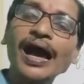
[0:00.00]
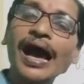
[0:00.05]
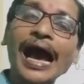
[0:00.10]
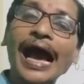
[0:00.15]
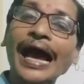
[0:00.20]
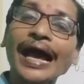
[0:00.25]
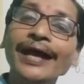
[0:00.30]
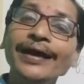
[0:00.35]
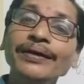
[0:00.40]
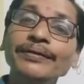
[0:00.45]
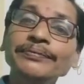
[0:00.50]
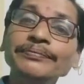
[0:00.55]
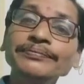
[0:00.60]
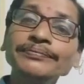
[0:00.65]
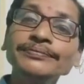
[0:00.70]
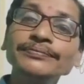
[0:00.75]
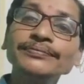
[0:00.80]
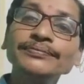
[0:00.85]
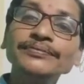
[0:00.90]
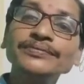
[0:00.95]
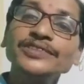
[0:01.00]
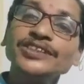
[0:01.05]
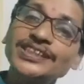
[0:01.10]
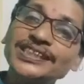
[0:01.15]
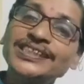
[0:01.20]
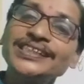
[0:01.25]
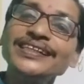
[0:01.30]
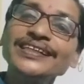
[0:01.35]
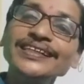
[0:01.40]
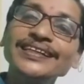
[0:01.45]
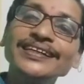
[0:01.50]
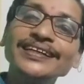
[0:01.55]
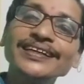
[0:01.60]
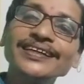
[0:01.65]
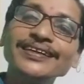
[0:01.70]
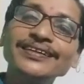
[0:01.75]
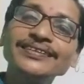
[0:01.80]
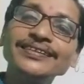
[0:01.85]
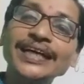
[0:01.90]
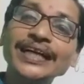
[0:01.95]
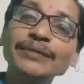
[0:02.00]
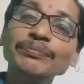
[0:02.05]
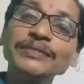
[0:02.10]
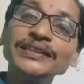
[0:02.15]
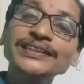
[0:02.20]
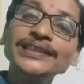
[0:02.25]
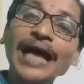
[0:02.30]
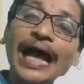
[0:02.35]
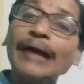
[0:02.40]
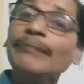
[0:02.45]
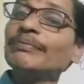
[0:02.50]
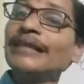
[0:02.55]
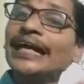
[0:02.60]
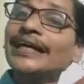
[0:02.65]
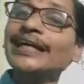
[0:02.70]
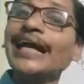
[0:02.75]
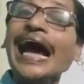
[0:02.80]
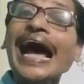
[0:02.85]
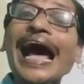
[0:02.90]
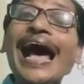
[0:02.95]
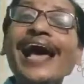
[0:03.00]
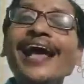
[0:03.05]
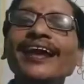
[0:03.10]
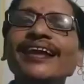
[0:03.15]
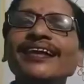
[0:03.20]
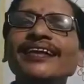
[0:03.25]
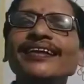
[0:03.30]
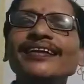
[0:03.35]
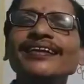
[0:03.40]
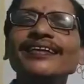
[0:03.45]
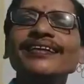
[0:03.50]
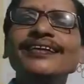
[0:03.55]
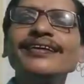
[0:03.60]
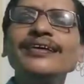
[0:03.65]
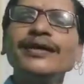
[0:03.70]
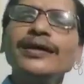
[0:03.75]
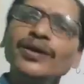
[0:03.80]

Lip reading: I am she. That means I am that girl.